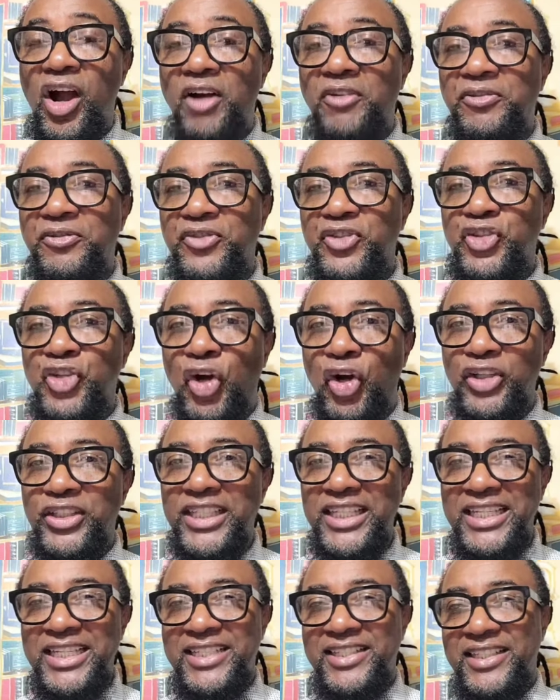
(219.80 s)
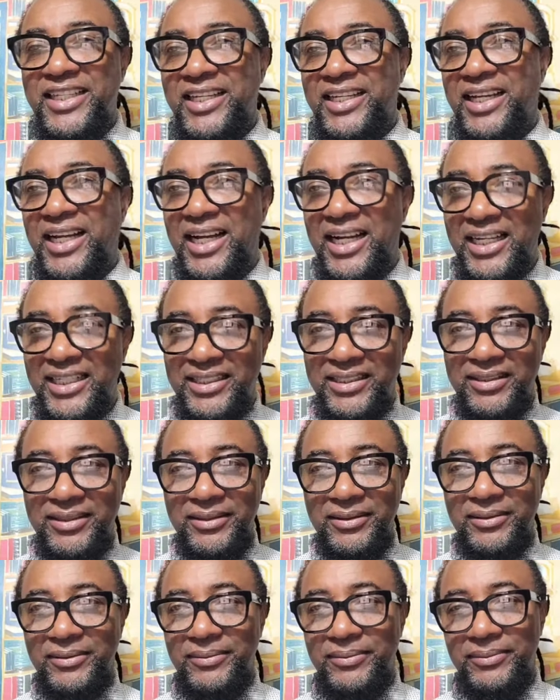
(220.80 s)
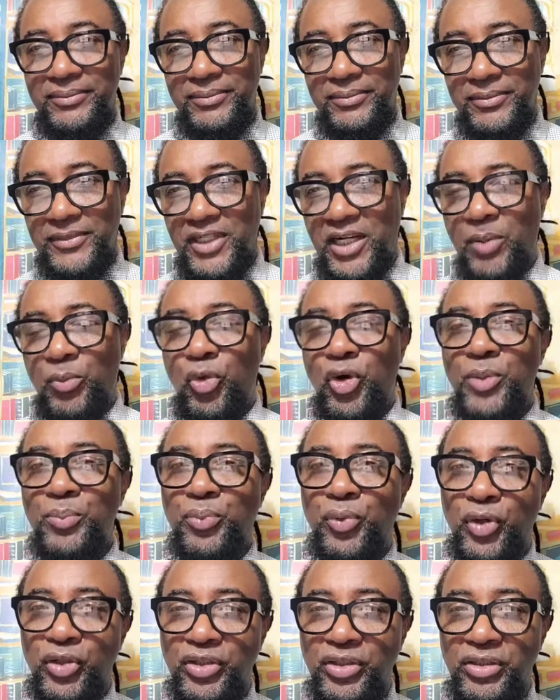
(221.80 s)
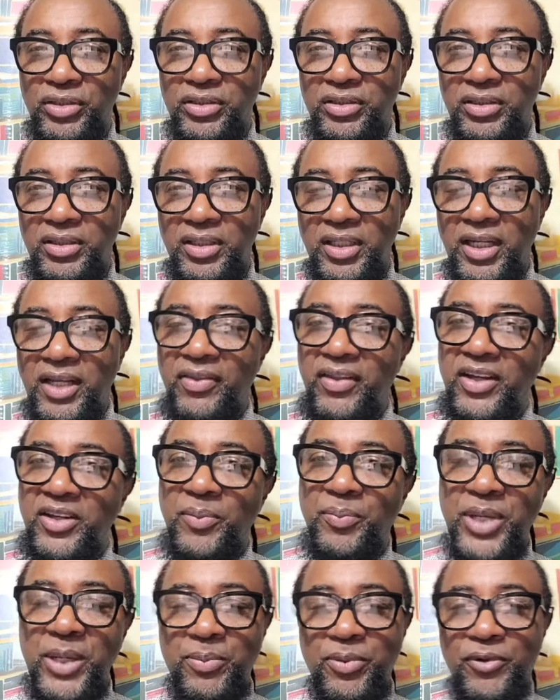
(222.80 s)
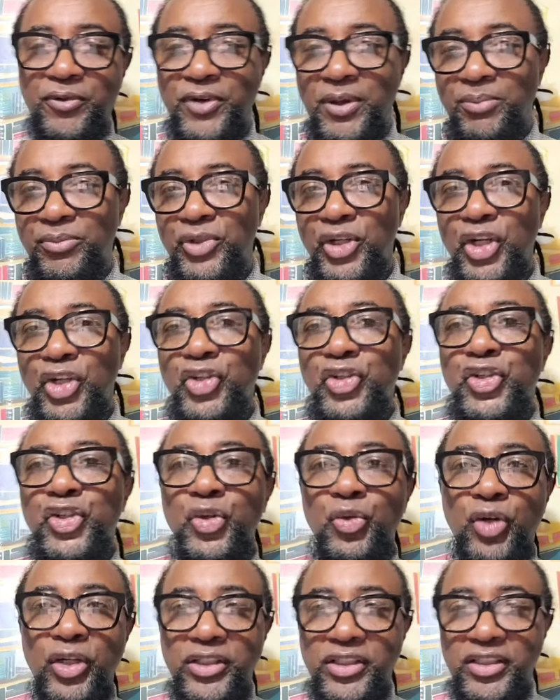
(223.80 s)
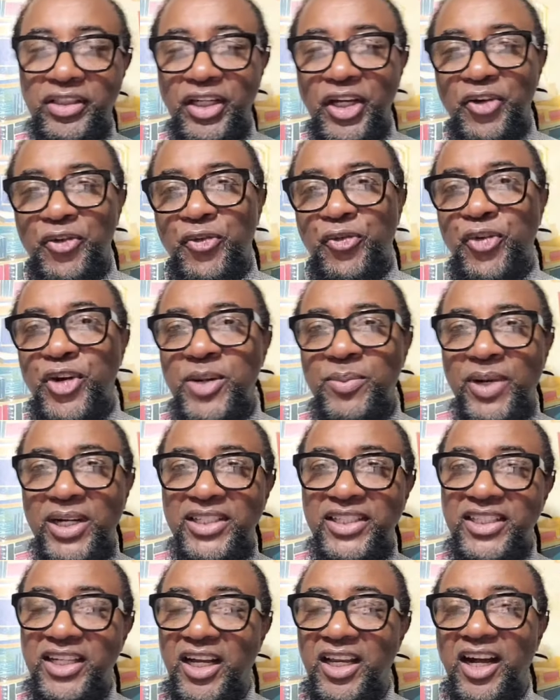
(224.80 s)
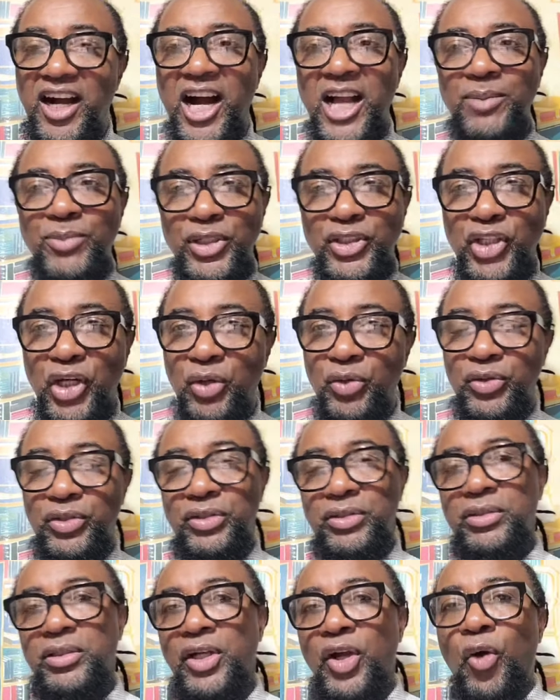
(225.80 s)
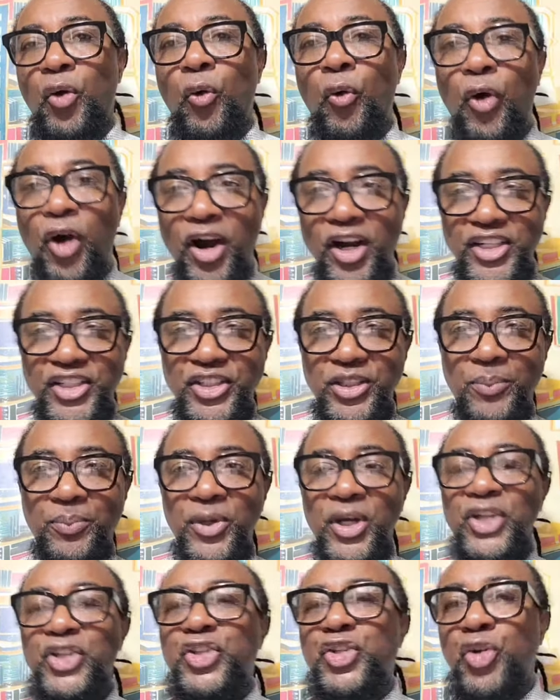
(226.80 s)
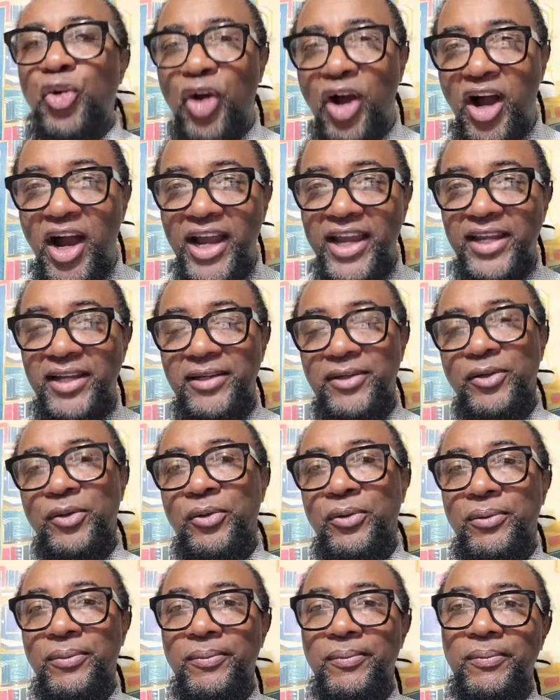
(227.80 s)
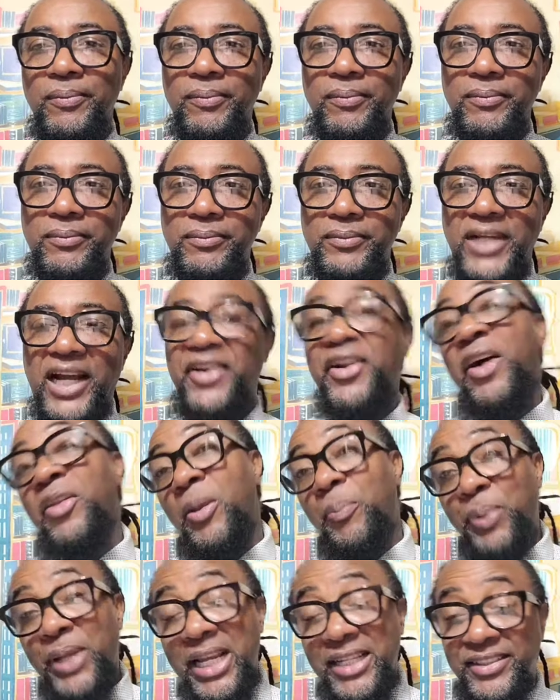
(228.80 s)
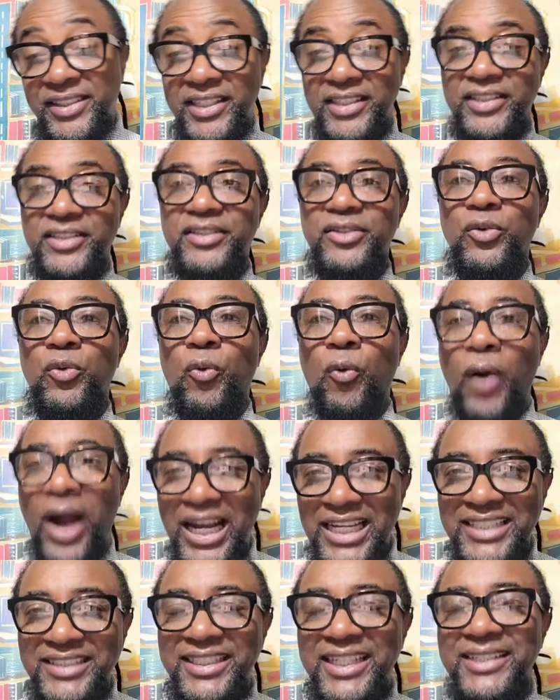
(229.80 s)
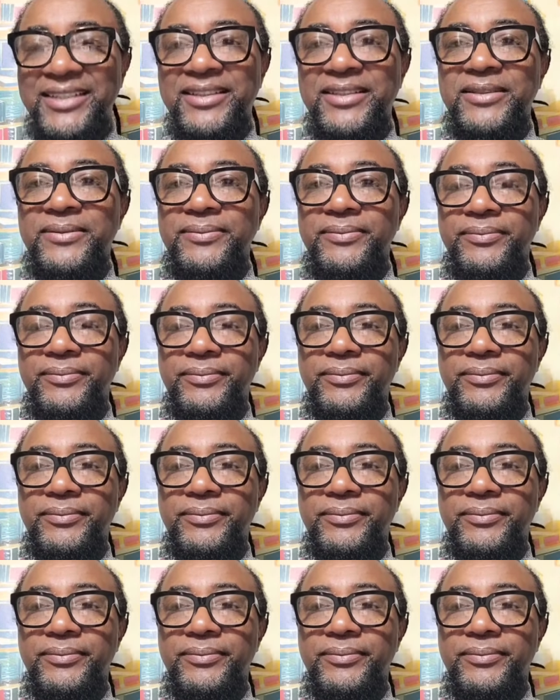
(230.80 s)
of Northeast St. Anne are more important than the people from Jewett, Fremantle, Albertown, Warsop, Troy, and other places? Why is it?